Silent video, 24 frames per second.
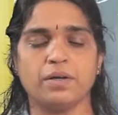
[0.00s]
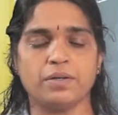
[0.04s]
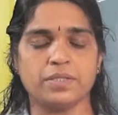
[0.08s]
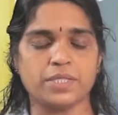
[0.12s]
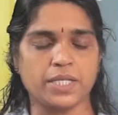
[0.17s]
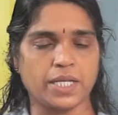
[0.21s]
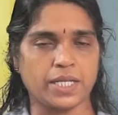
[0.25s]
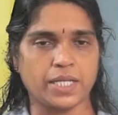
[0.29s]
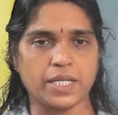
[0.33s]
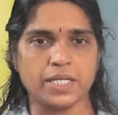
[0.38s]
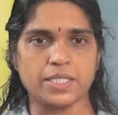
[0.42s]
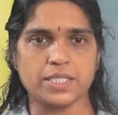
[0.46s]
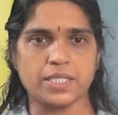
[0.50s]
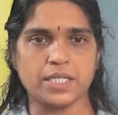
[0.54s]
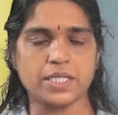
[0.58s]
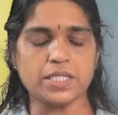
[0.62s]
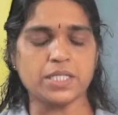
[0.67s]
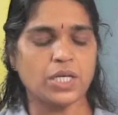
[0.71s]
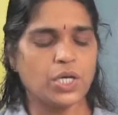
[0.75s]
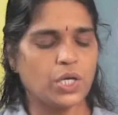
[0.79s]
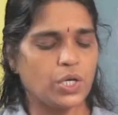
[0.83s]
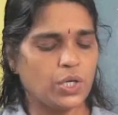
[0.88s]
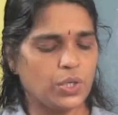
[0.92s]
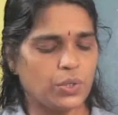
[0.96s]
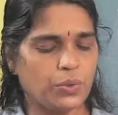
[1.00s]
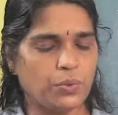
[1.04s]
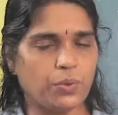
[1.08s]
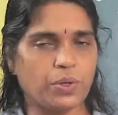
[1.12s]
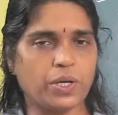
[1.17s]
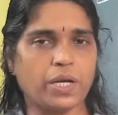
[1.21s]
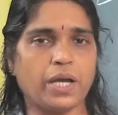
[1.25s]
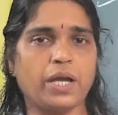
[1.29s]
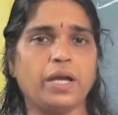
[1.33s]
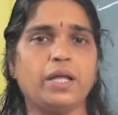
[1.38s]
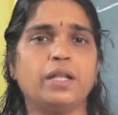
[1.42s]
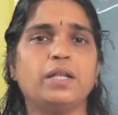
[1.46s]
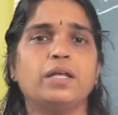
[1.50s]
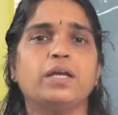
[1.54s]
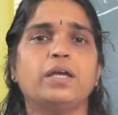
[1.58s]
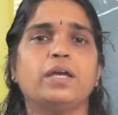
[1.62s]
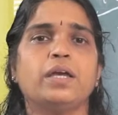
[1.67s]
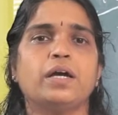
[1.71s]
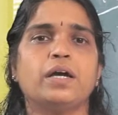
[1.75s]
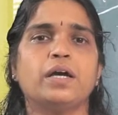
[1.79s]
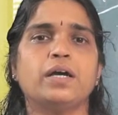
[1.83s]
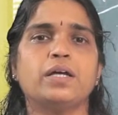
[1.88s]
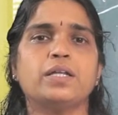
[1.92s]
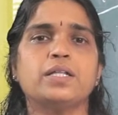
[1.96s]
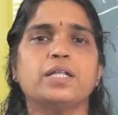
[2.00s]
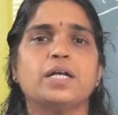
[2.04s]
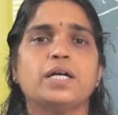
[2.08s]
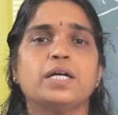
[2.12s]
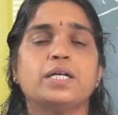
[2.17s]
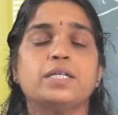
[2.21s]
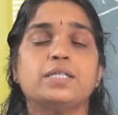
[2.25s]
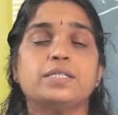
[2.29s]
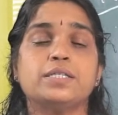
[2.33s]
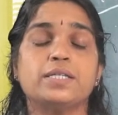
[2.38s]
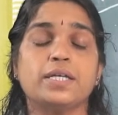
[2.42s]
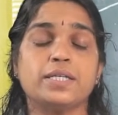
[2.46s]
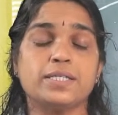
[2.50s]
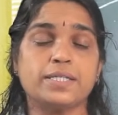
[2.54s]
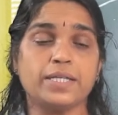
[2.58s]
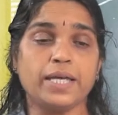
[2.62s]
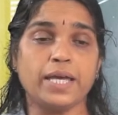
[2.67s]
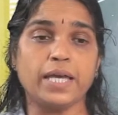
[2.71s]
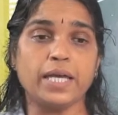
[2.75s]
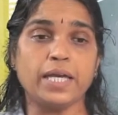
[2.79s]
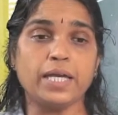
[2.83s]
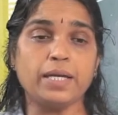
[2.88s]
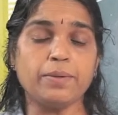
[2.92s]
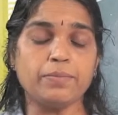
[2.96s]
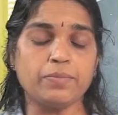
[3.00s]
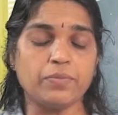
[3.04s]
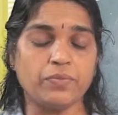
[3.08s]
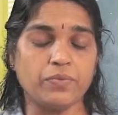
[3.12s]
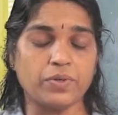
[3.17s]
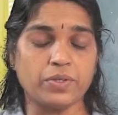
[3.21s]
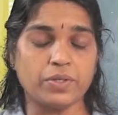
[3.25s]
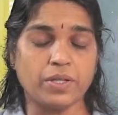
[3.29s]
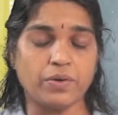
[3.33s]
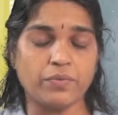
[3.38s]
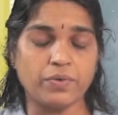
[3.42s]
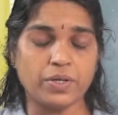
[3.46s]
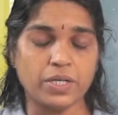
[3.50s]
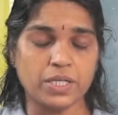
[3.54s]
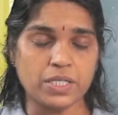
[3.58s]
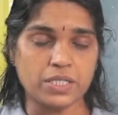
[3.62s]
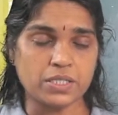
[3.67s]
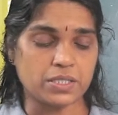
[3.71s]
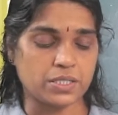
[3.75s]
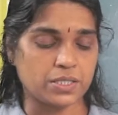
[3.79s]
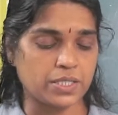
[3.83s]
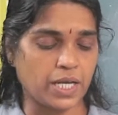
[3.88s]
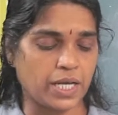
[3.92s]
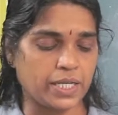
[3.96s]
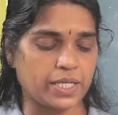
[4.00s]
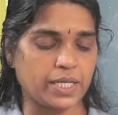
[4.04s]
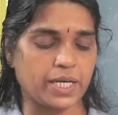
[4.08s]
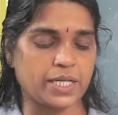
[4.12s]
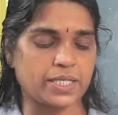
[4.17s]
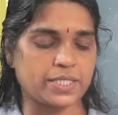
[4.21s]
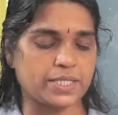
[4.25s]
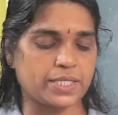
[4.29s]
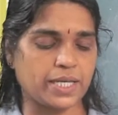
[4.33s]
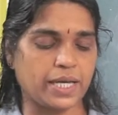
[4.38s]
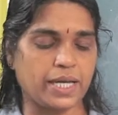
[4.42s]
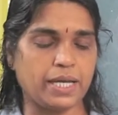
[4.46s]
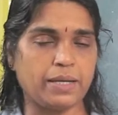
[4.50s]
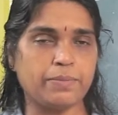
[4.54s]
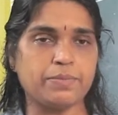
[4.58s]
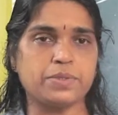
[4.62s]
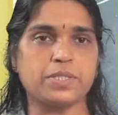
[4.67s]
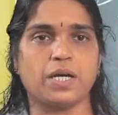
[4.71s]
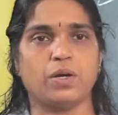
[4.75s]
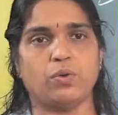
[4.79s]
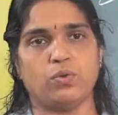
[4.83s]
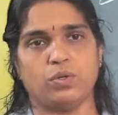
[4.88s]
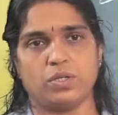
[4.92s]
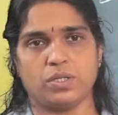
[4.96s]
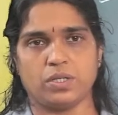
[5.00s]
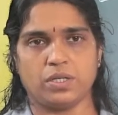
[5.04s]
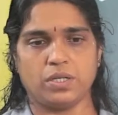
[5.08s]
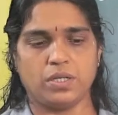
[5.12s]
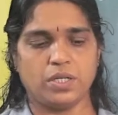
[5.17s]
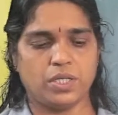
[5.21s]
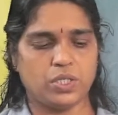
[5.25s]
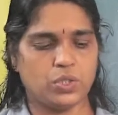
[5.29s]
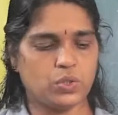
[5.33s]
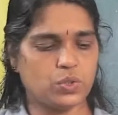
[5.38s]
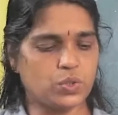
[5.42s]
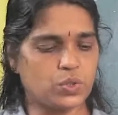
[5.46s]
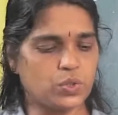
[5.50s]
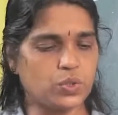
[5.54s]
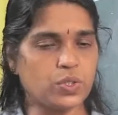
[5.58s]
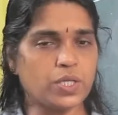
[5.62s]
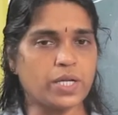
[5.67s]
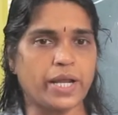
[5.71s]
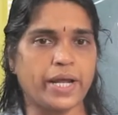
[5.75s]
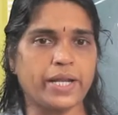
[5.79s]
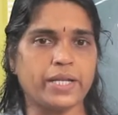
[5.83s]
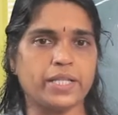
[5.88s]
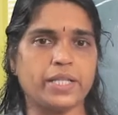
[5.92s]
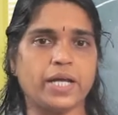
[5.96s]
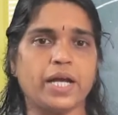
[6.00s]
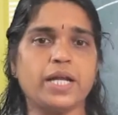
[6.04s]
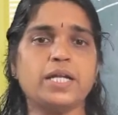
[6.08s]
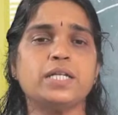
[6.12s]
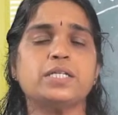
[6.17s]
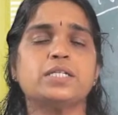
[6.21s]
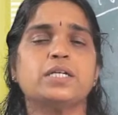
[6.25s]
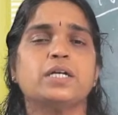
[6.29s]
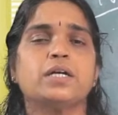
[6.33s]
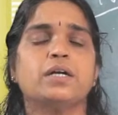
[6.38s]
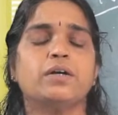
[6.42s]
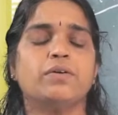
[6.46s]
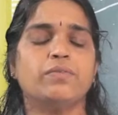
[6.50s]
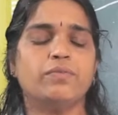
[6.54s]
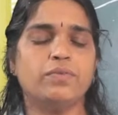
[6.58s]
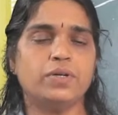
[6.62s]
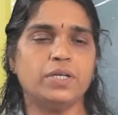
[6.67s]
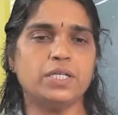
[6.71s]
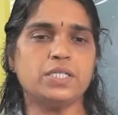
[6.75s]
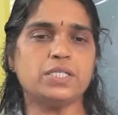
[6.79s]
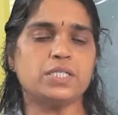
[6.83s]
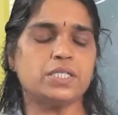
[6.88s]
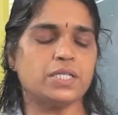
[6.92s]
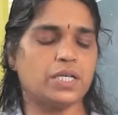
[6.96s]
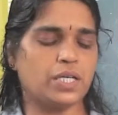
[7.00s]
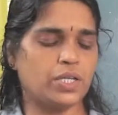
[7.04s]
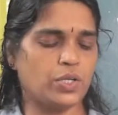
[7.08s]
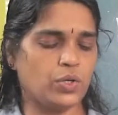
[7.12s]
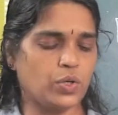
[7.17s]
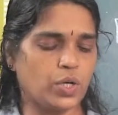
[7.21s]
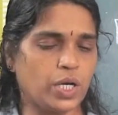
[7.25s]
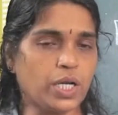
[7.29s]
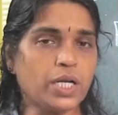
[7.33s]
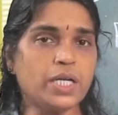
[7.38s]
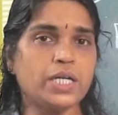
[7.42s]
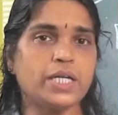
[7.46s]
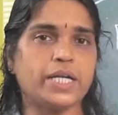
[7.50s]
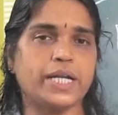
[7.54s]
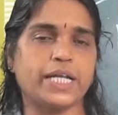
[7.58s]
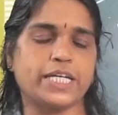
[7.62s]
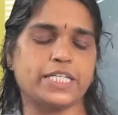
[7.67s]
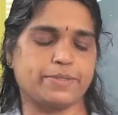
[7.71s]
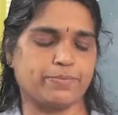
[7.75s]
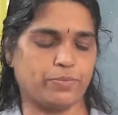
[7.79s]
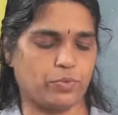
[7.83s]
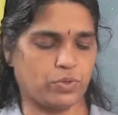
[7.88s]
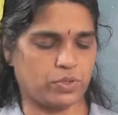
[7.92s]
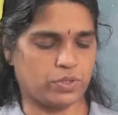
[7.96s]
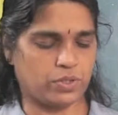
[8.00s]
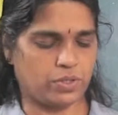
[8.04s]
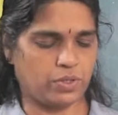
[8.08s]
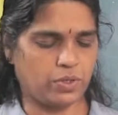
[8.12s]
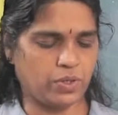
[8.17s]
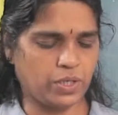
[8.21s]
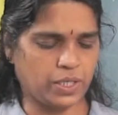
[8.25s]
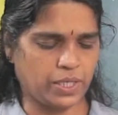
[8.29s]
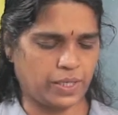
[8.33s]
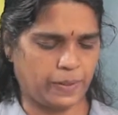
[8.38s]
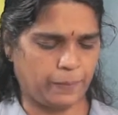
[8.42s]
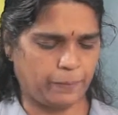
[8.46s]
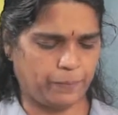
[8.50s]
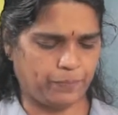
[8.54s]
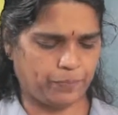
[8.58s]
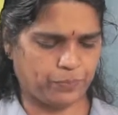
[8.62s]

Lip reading: sentences, you can hear the words that are same sound. You should write that words in your textbook. Okay.